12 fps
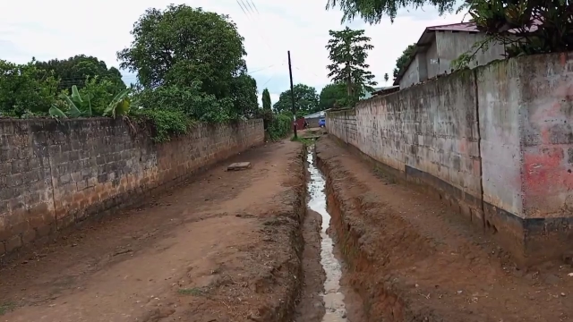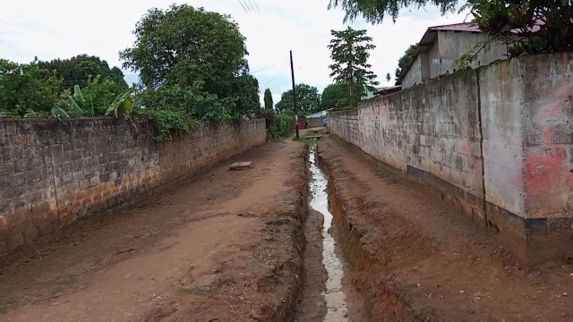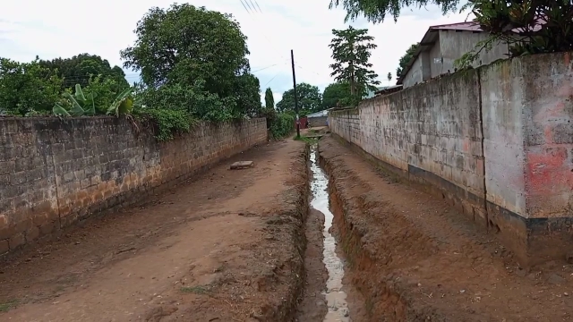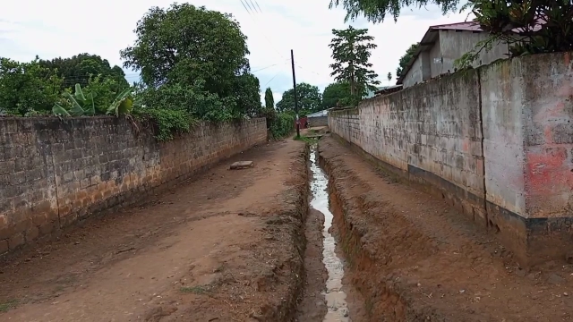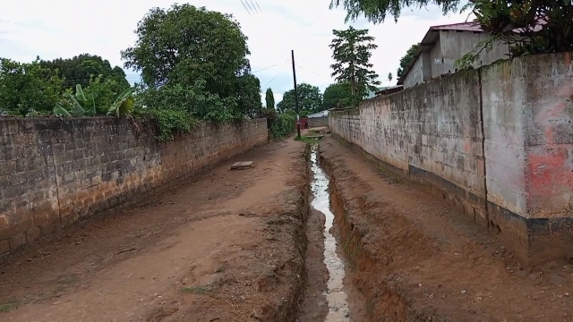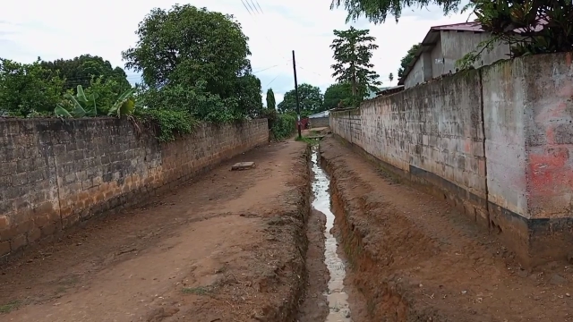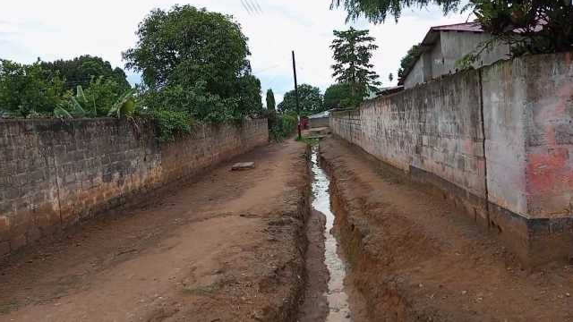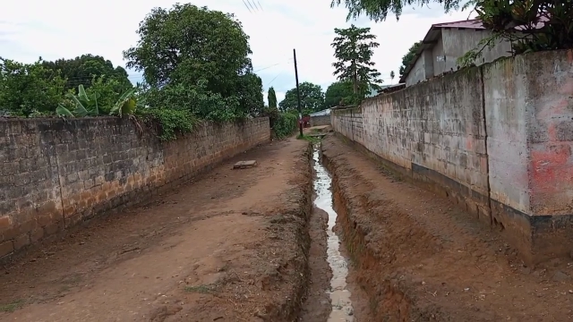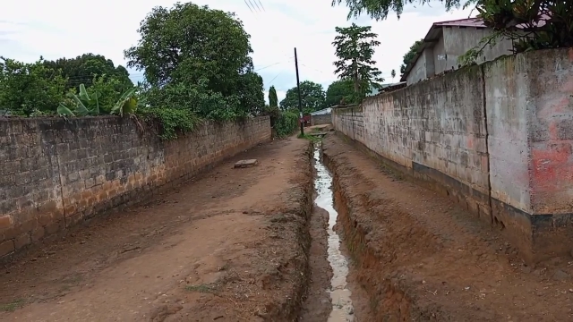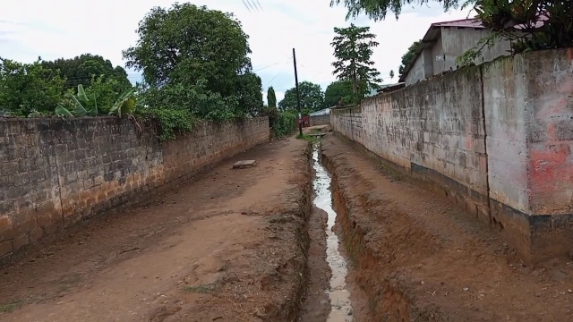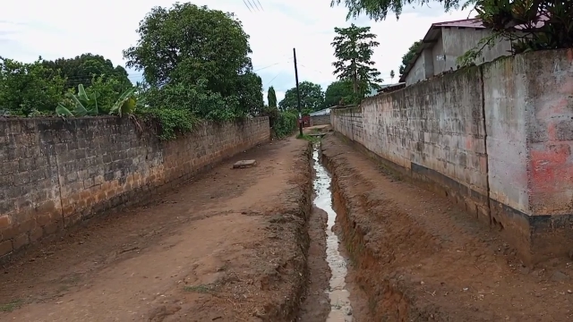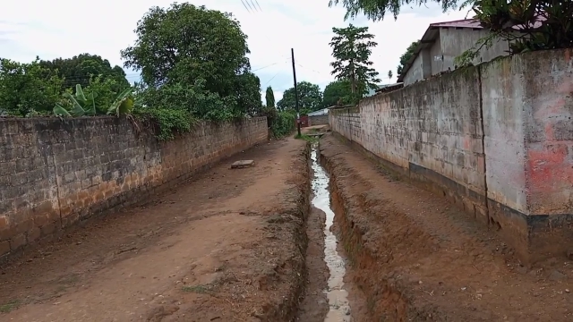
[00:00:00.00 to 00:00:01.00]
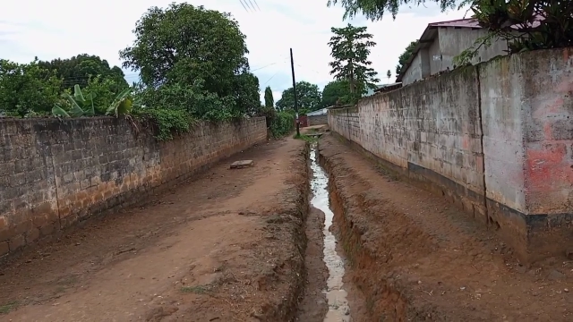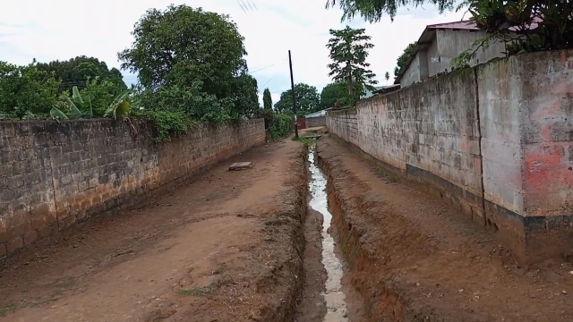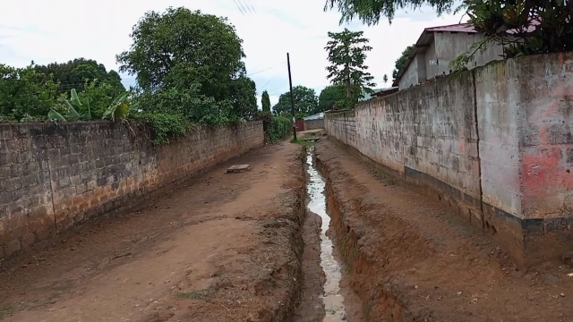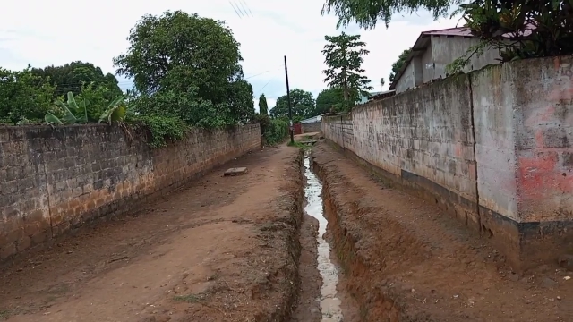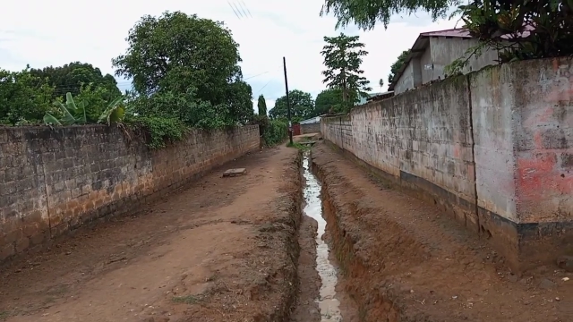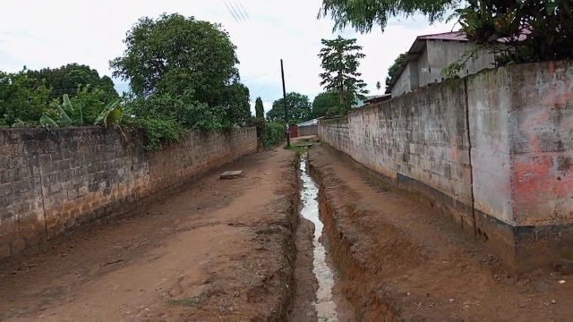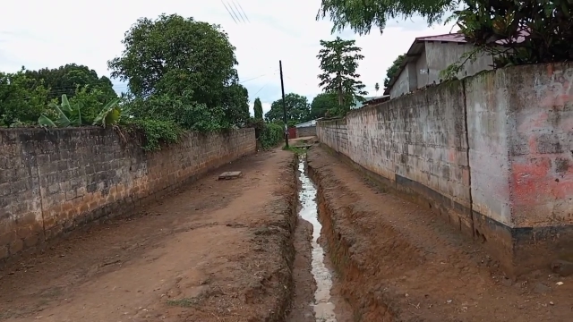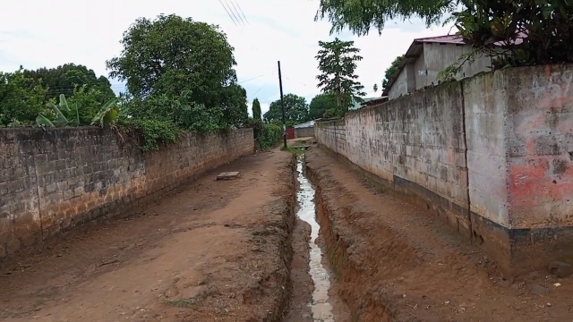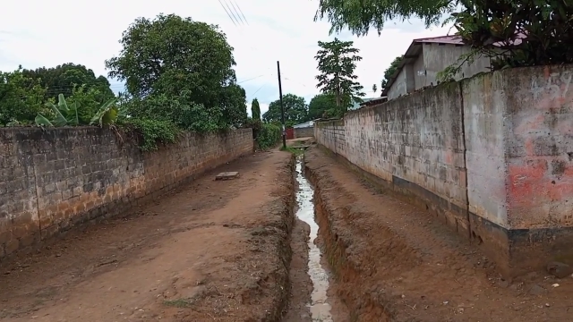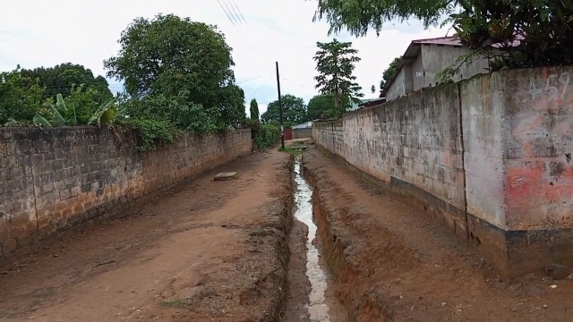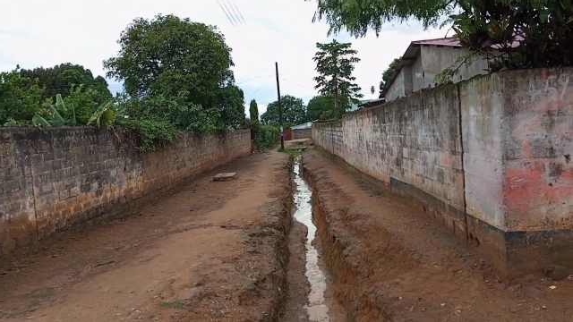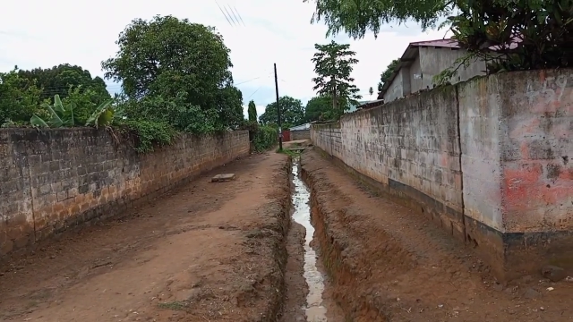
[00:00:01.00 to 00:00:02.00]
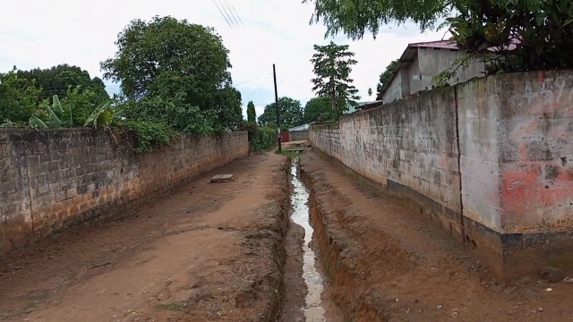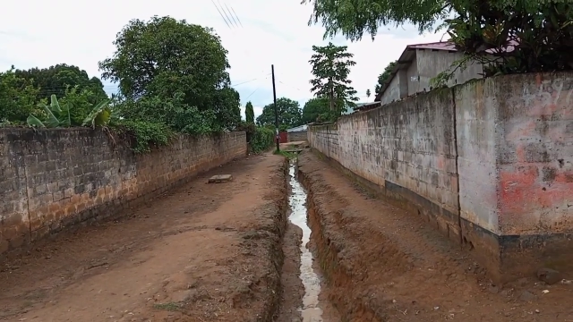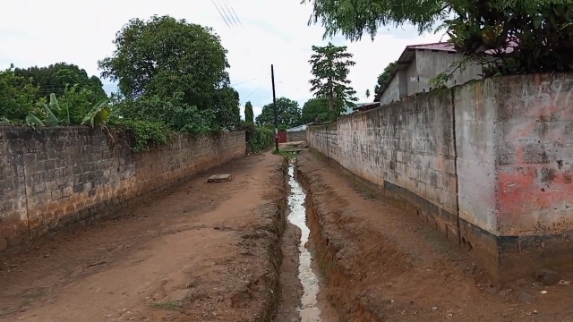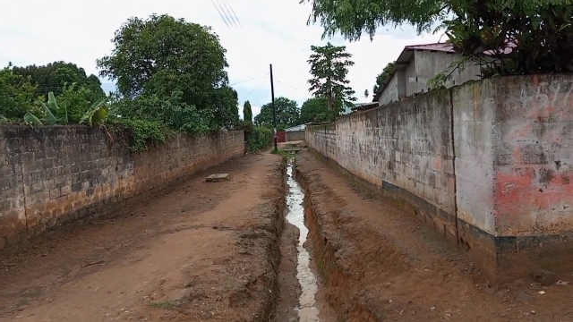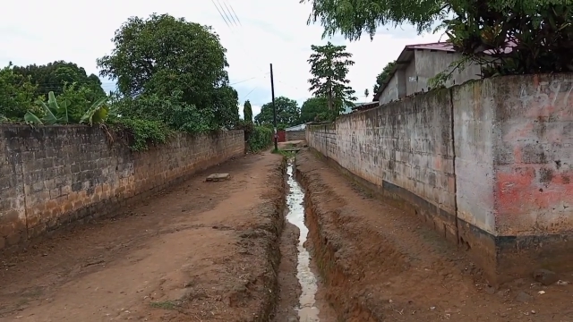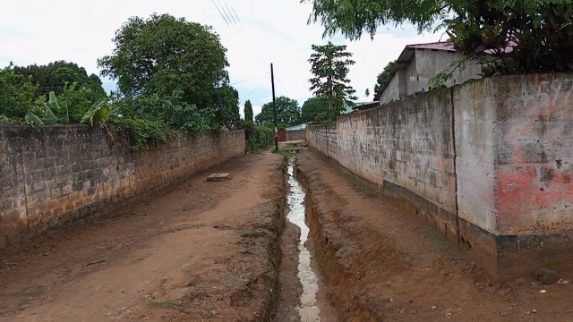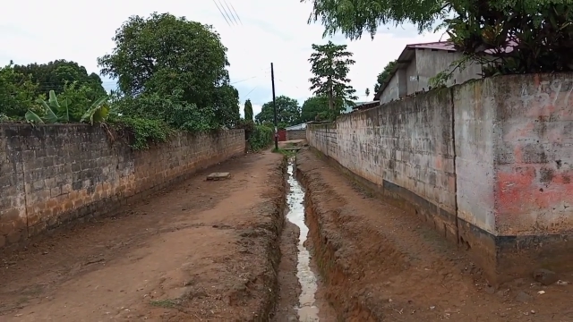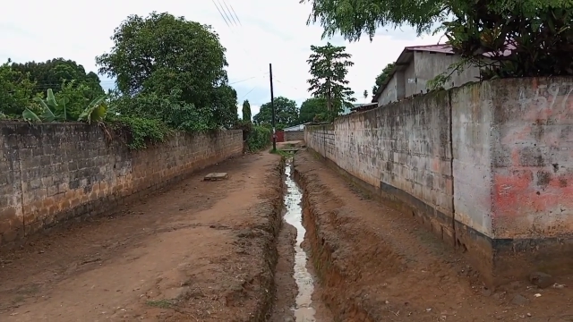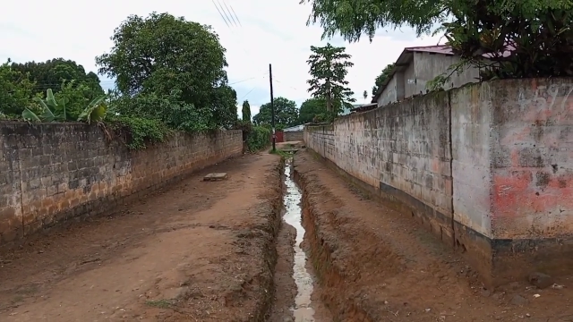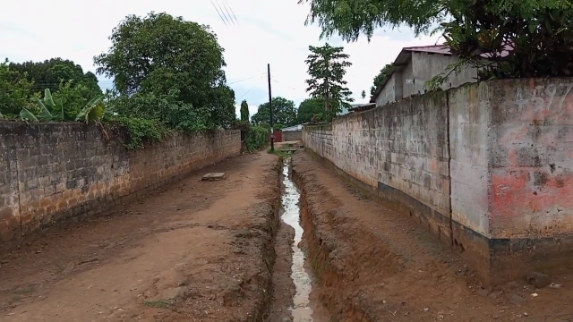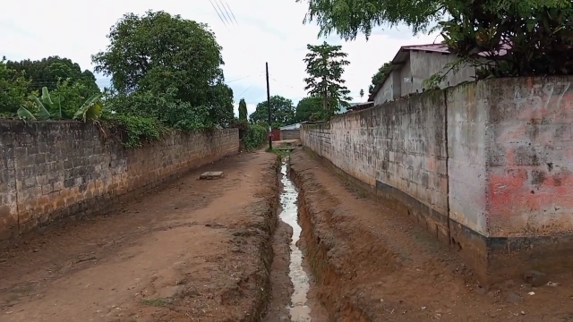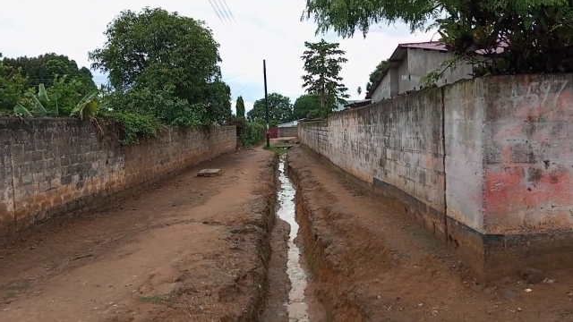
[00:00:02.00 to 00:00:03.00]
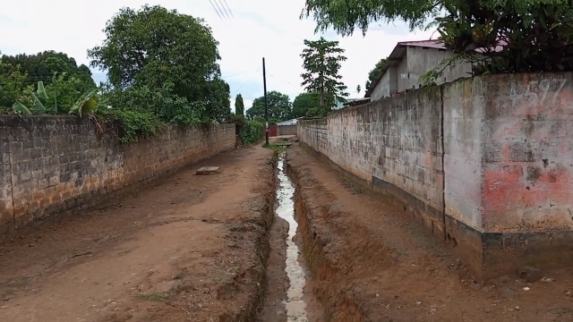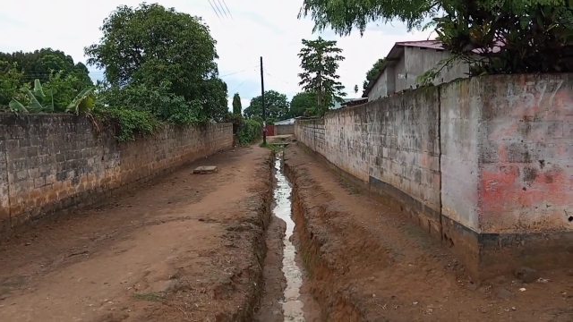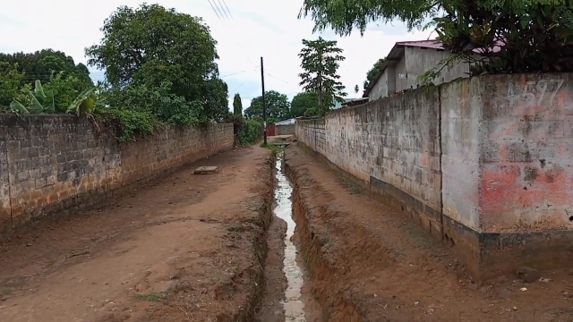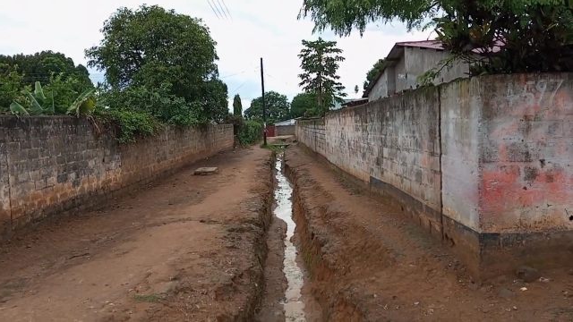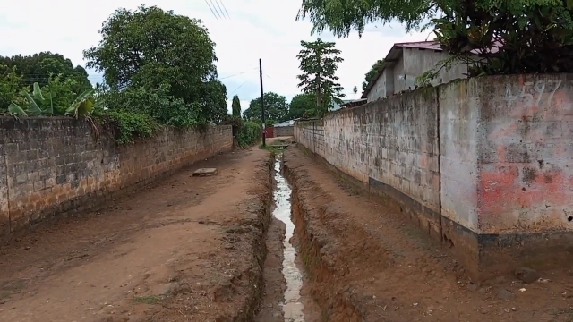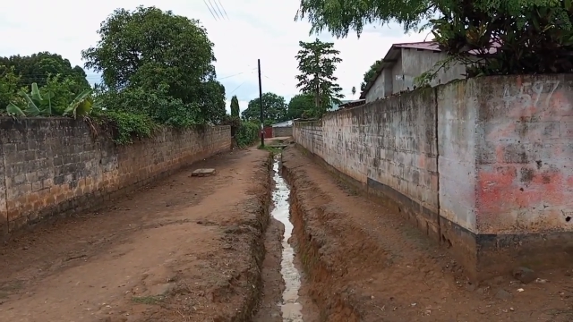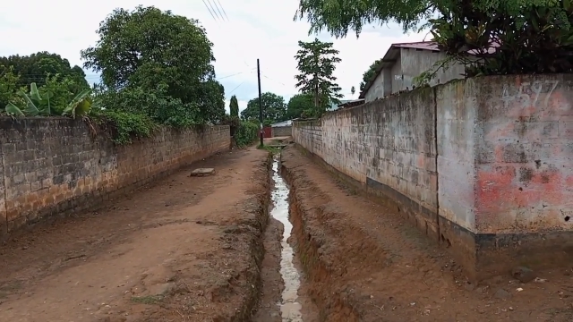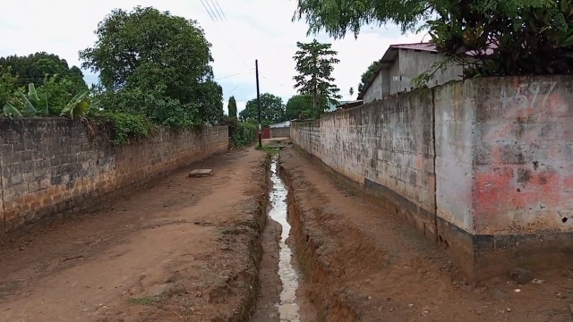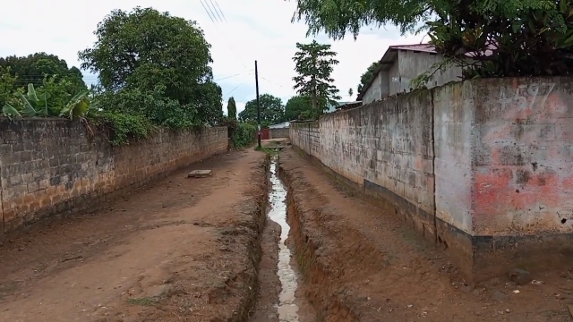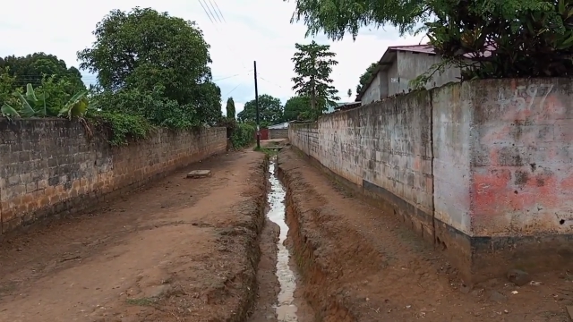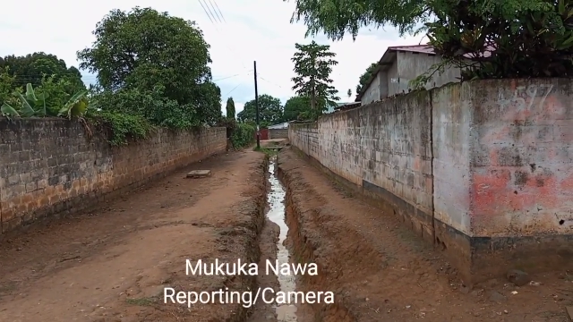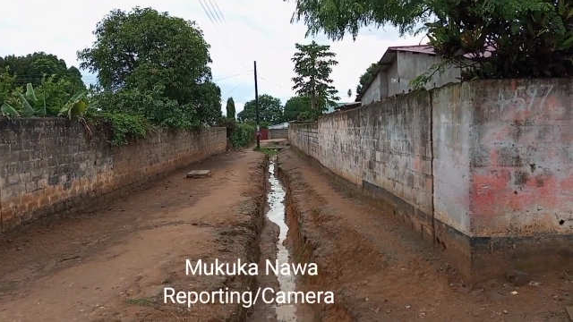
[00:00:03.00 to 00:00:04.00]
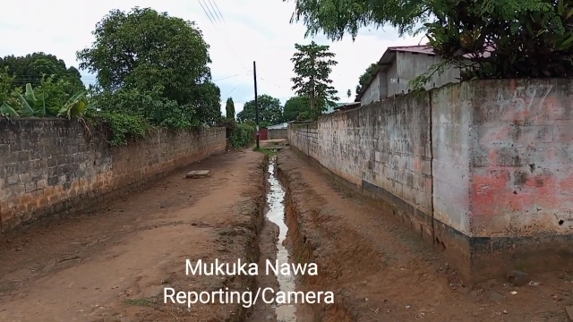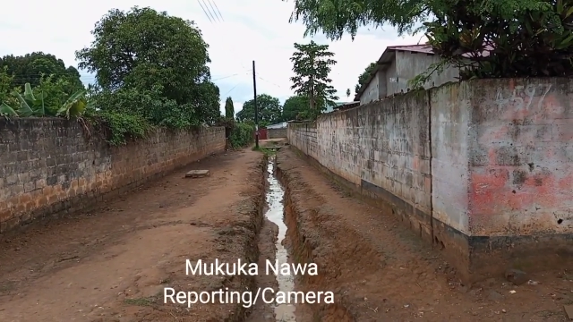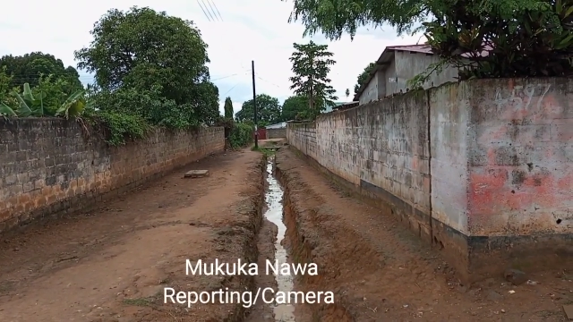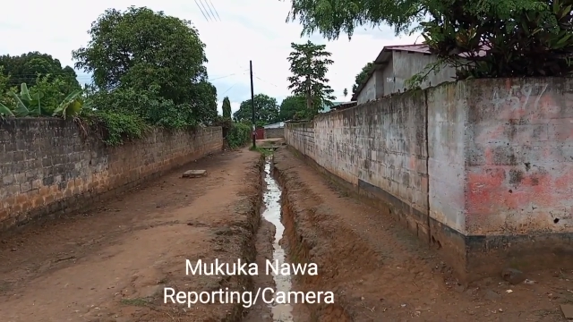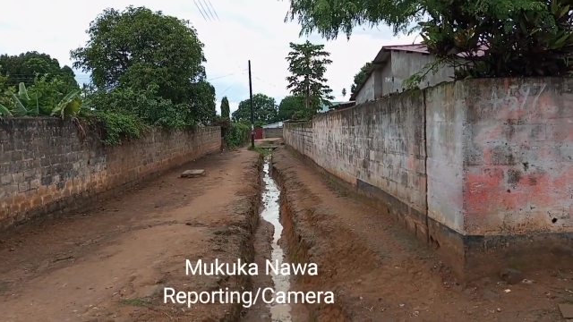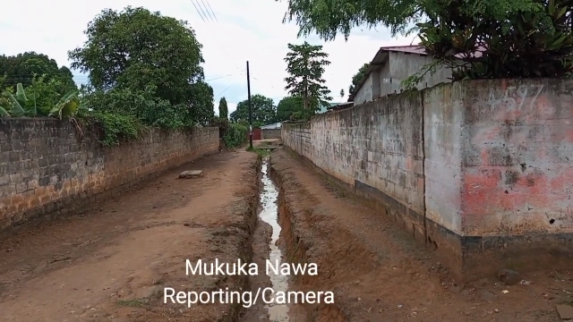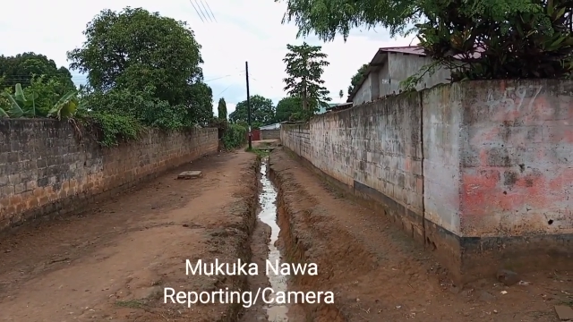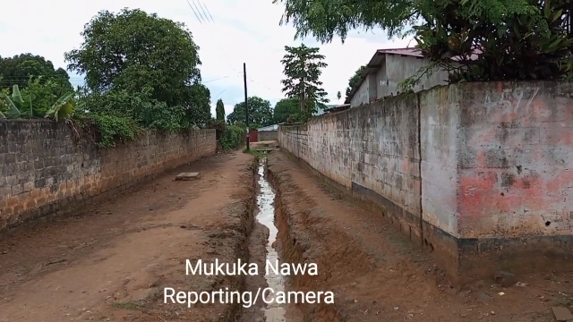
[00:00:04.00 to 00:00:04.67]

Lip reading: Nobody's mouth can be seen.